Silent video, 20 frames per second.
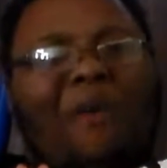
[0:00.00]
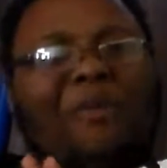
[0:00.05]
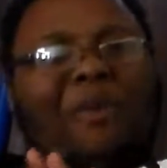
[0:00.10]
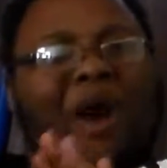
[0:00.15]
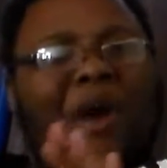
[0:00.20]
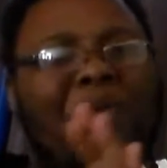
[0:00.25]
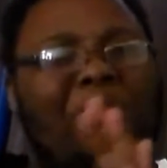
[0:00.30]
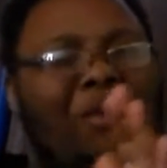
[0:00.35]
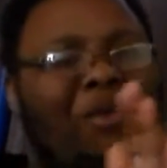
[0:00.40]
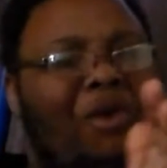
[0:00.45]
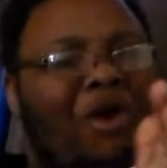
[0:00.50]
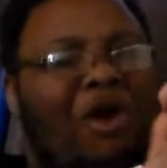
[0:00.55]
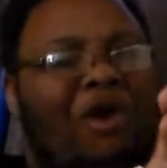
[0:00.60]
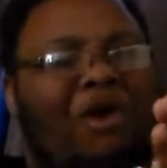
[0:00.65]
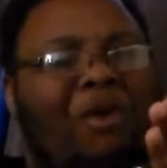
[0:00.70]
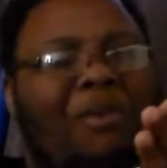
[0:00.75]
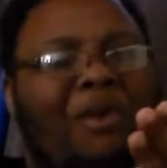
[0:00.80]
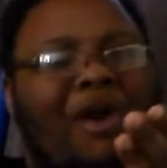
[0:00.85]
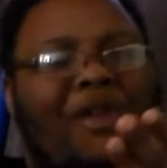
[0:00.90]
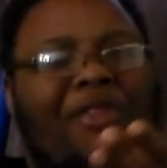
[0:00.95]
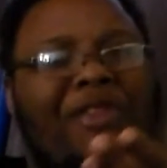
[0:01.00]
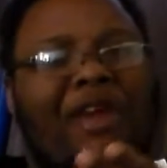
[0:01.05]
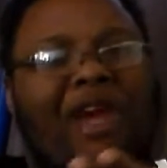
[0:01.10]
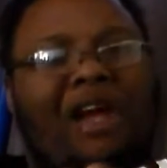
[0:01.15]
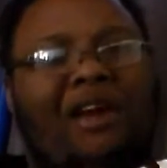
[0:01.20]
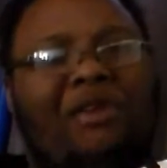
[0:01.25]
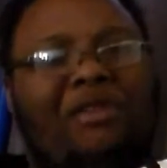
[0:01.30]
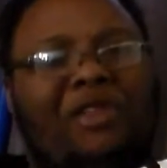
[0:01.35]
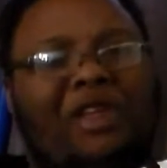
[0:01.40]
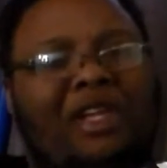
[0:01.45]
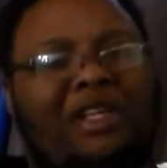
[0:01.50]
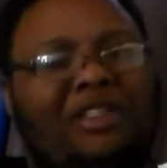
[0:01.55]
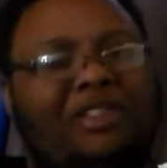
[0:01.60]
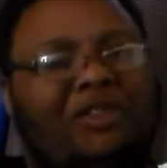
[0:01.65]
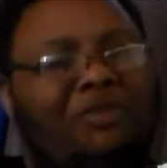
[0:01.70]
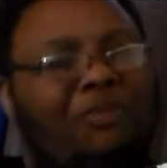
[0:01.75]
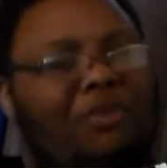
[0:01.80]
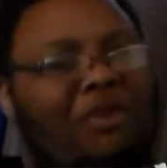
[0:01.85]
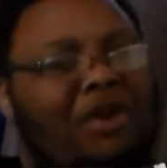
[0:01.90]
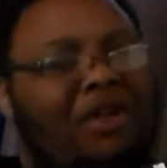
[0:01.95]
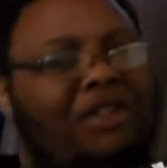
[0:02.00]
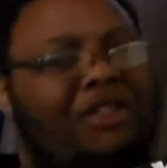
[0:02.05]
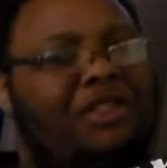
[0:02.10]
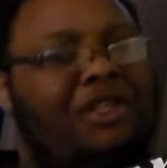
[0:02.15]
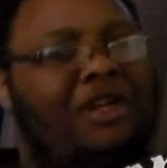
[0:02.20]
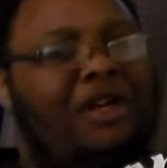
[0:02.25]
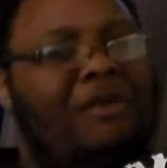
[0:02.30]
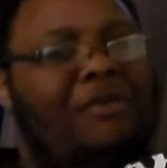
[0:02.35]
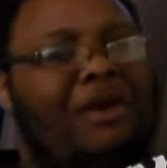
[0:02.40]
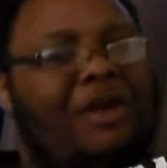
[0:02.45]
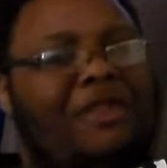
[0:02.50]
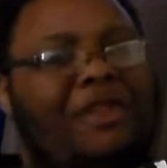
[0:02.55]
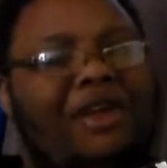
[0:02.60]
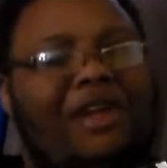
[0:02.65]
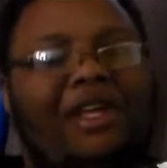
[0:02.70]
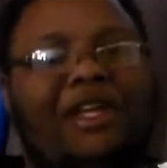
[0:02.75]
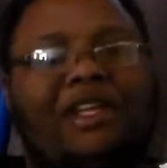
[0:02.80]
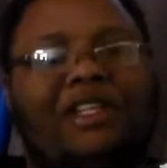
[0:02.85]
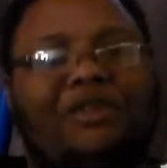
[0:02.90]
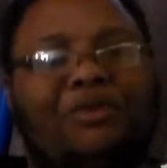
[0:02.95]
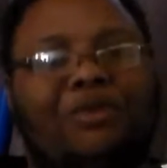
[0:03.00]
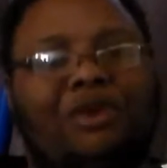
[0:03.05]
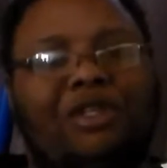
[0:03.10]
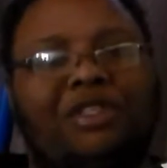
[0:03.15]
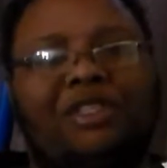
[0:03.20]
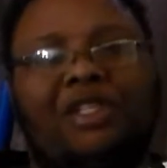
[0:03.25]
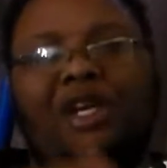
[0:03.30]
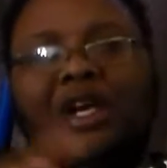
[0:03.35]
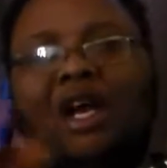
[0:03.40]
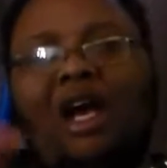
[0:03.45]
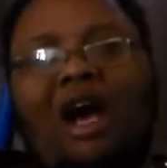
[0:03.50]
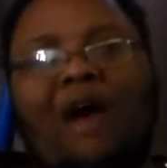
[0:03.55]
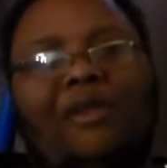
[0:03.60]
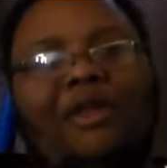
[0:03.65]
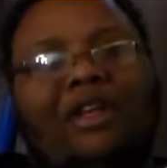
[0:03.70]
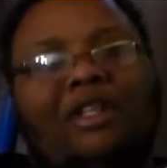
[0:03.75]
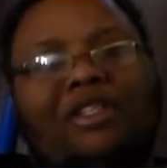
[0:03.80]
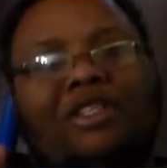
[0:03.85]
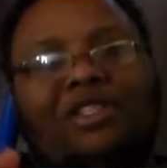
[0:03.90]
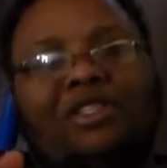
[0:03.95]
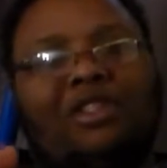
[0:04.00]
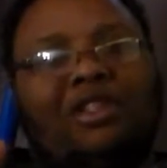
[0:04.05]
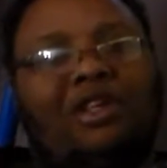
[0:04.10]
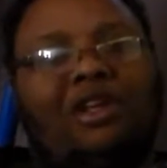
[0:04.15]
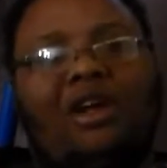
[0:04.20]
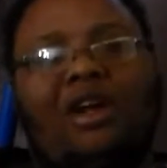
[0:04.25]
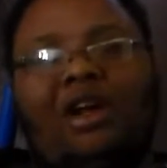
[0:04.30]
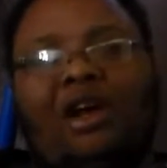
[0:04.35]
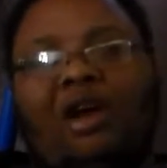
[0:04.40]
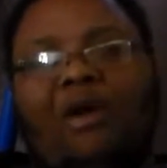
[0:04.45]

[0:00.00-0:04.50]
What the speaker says: probably wrong about that. I don't think it's March, but I think it is March. I'm not sure.